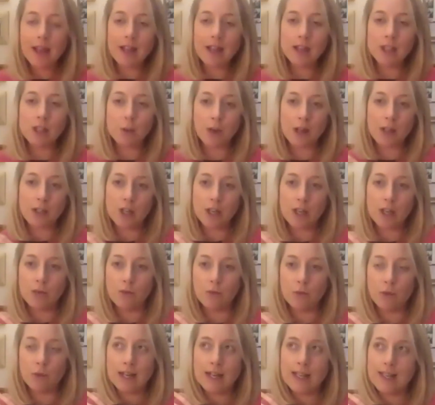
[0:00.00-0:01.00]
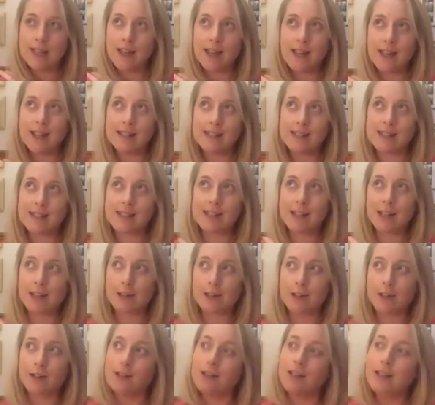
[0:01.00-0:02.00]
and to actually read that it's
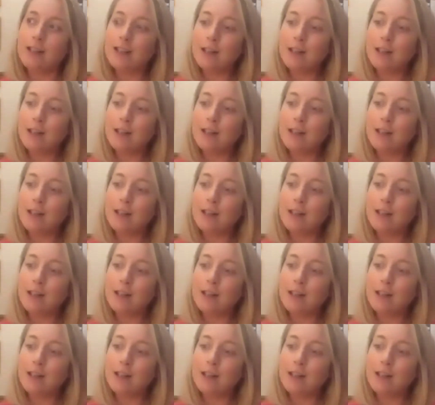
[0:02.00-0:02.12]
still